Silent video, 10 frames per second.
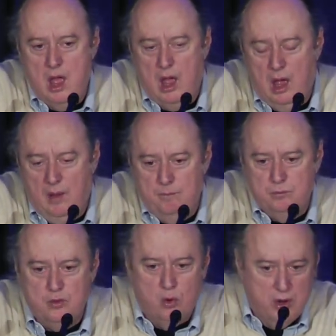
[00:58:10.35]

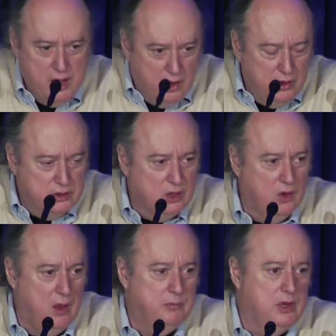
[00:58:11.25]
um, Cornell and
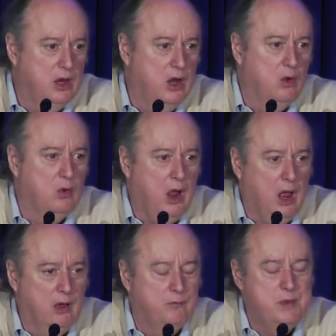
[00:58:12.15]
Columbia
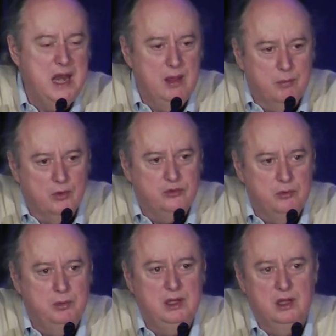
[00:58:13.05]
have been able to
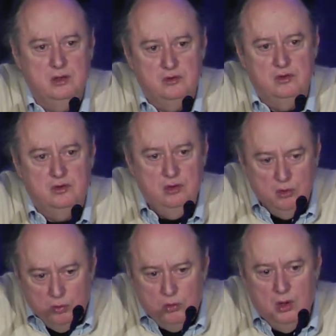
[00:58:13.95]
begin to
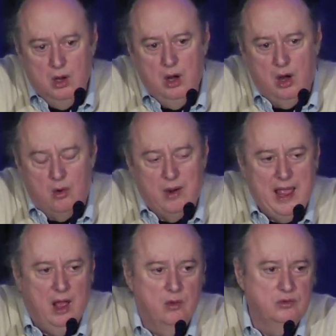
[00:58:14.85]
do
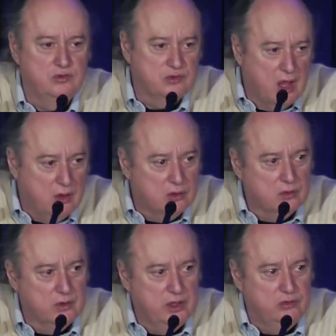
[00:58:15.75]
around
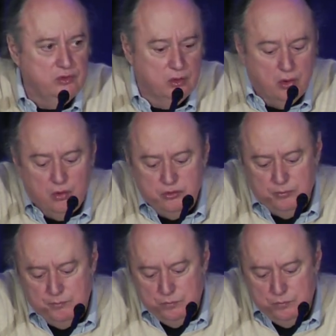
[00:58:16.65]
scholarly journals.